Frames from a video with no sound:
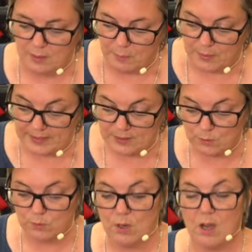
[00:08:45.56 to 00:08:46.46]
but this
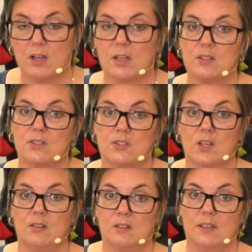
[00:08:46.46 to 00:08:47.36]
would work
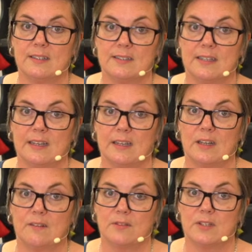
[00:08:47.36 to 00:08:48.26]
so nicely
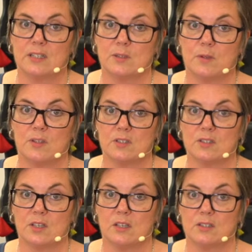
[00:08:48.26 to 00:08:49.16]
for the Desdemona
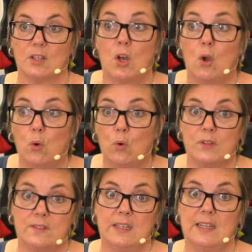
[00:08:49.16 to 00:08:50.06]
skirt or
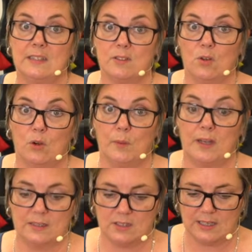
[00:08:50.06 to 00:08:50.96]
the Celia top,
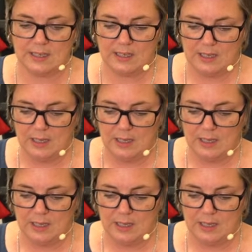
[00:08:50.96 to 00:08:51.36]
actually,